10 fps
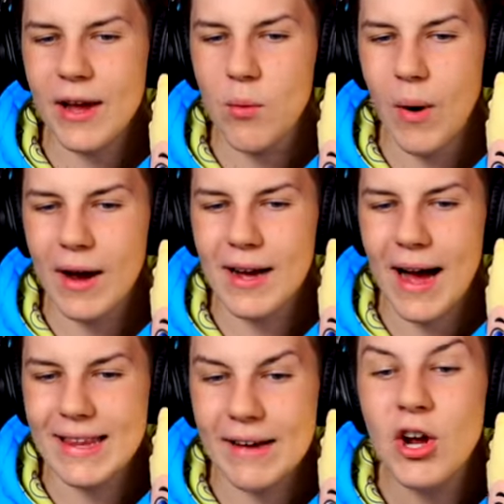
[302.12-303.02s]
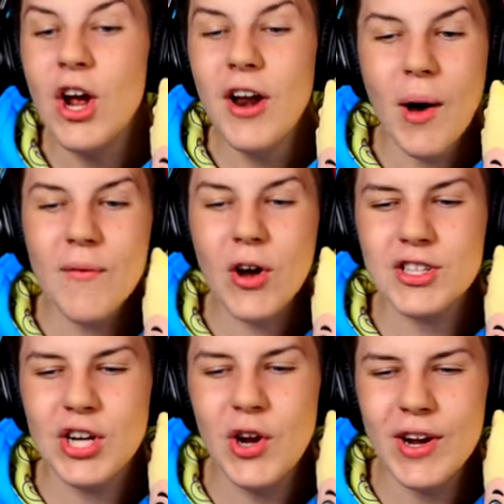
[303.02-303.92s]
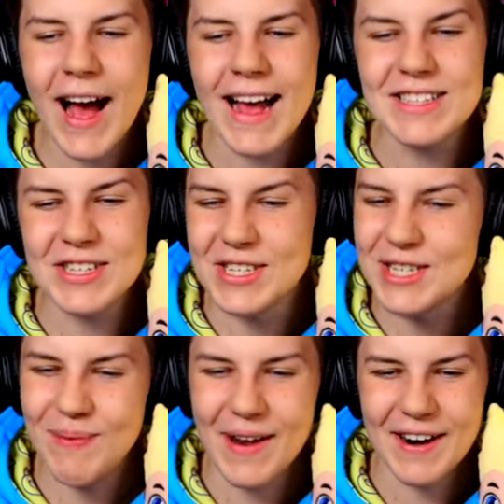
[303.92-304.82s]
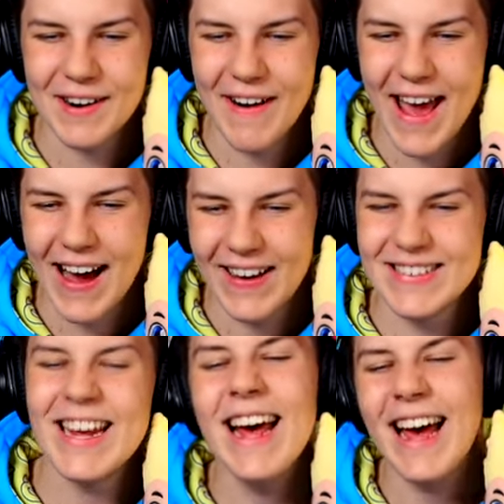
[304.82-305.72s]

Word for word: like one guy left. No, we've got two guys just spinning around.